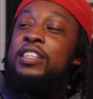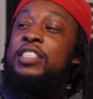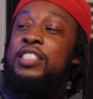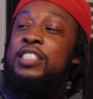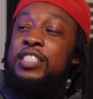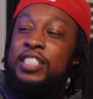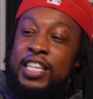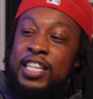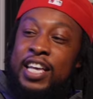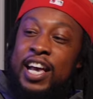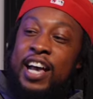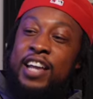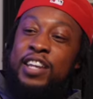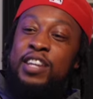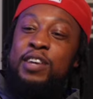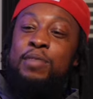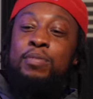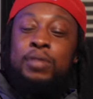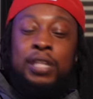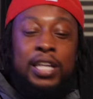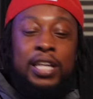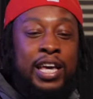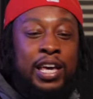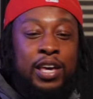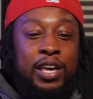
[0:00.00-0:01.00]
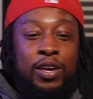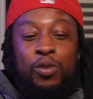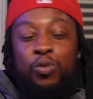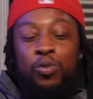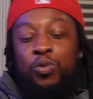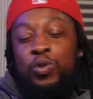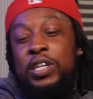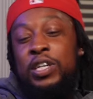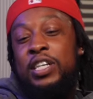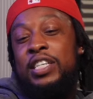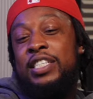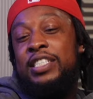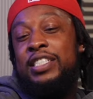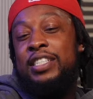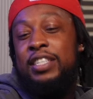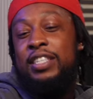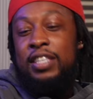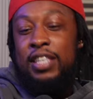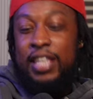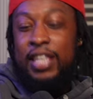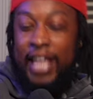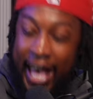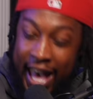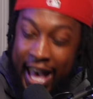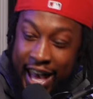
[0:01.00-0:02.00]
CIAA was
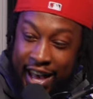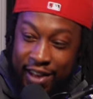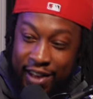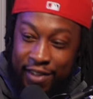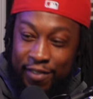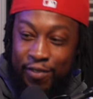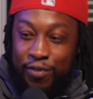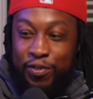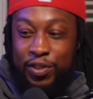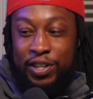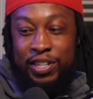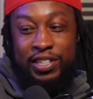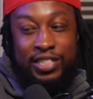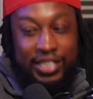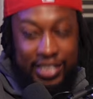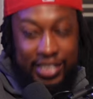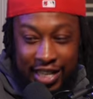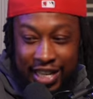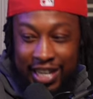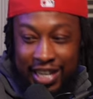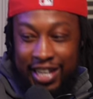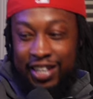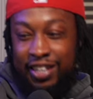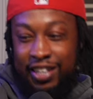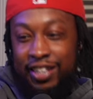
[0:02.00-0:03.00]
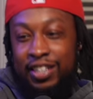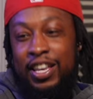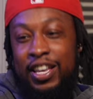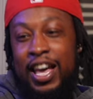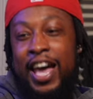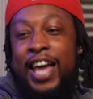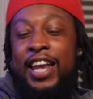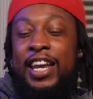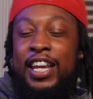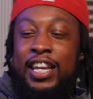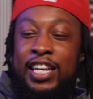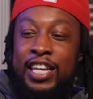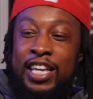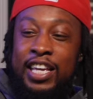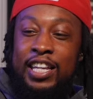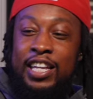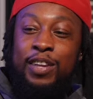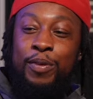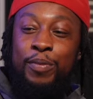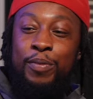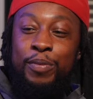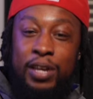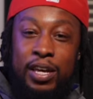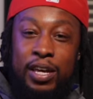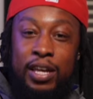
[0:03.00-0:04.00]
that for the city, and it need
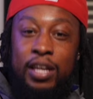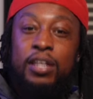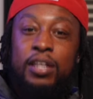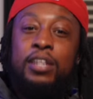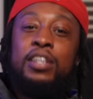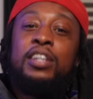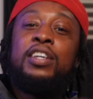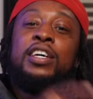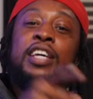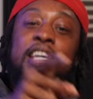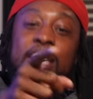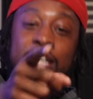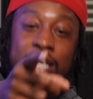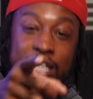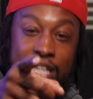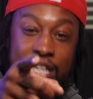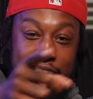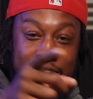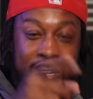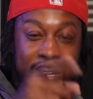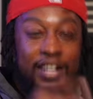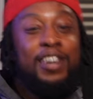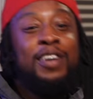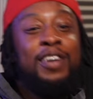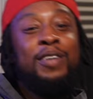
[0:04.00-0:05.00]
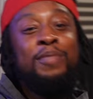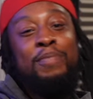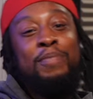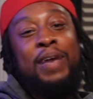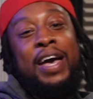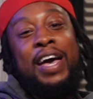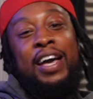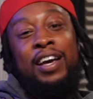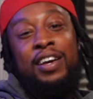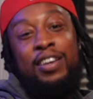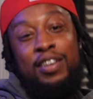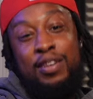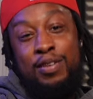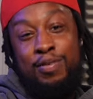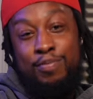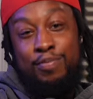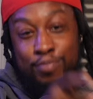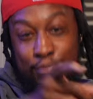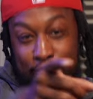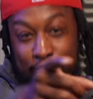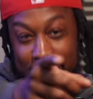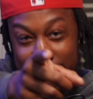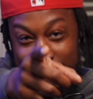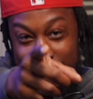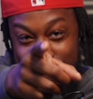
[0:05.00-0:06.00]
to, it need to come back,
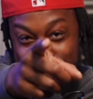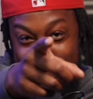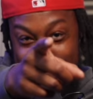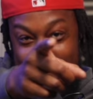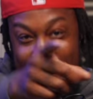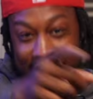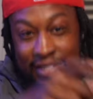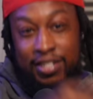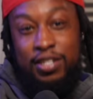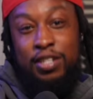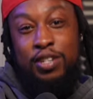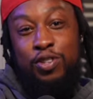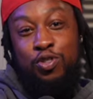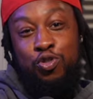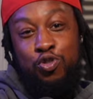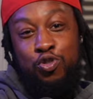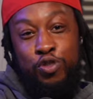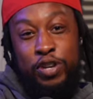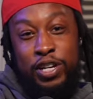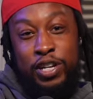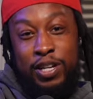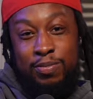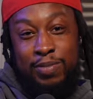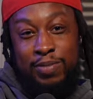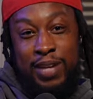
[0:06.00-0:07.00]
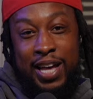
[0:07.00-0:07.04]
bring it back to the crib.